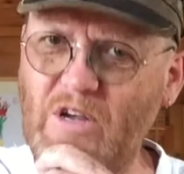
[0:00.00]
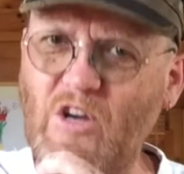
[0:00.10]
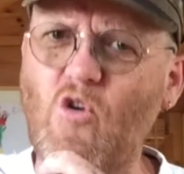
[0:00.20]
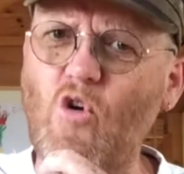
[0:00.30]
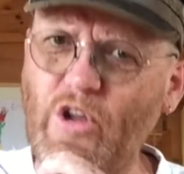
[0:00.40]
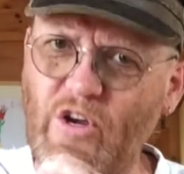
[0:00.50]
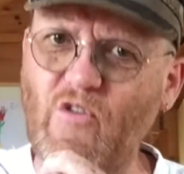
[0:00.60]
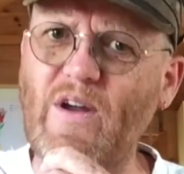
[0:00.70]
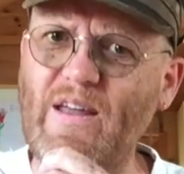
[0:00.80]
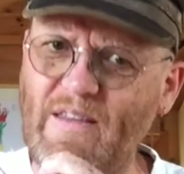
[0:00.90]
can all
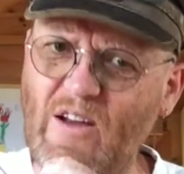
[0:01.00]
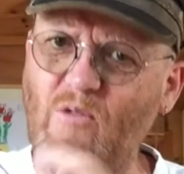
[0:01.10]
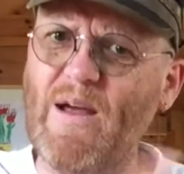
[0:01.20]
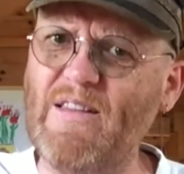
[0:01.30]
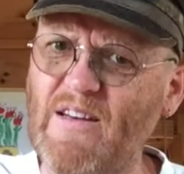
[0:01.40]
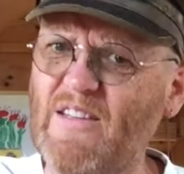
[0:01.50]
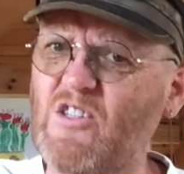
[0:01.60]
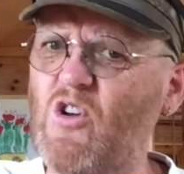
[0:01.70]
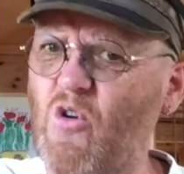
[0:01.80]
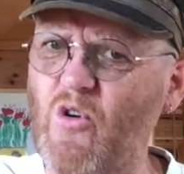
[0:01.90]
agree that Gwendolen's
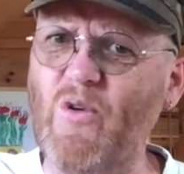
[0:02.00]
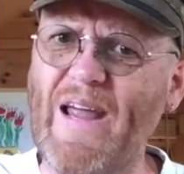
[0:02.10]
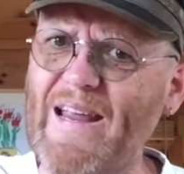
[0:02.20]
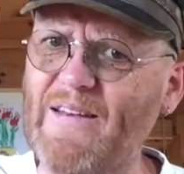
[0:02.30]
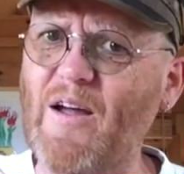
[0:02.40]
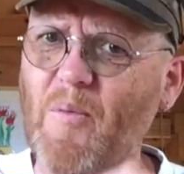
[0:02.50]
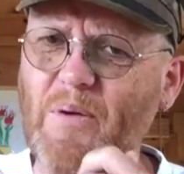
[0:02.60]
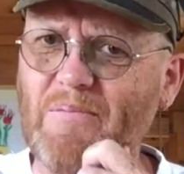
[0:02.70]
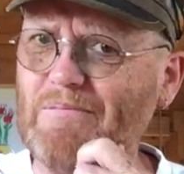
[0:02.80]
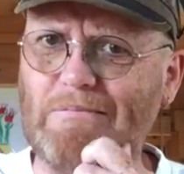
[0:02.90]
not going to end up
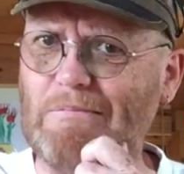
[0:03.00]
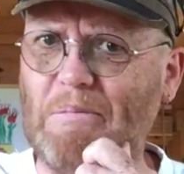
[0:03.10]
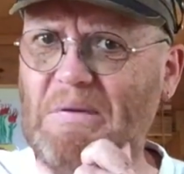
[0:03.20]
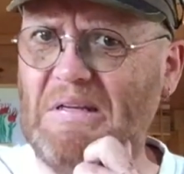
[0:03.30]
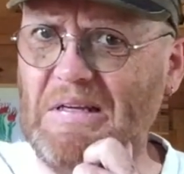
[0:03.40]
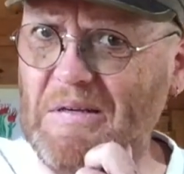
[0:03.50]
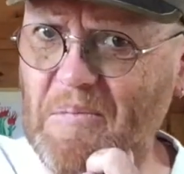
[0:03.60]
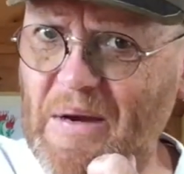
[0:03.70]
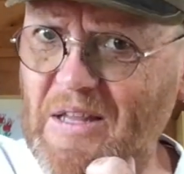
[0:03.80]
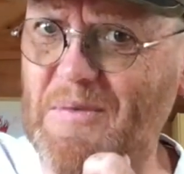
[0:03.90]
being eaten
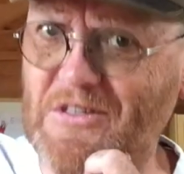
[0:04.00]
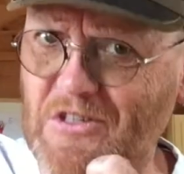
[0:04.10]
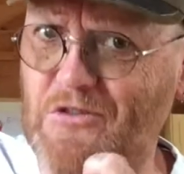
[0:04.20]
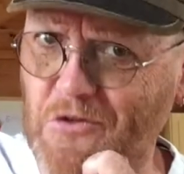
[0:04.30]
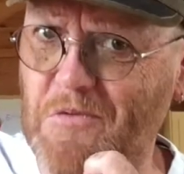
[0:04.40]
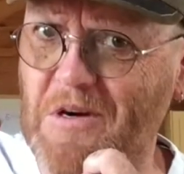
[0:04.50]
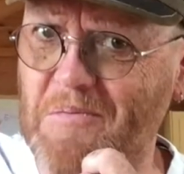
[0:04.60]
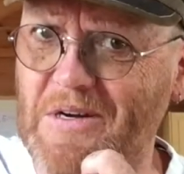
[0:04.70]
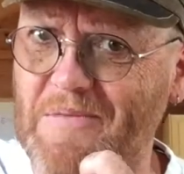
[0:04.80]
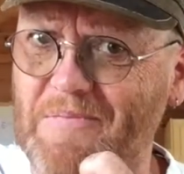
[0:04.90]
by the Mester Stoorworm,
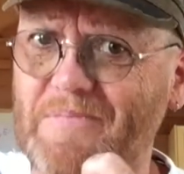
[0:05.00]
right?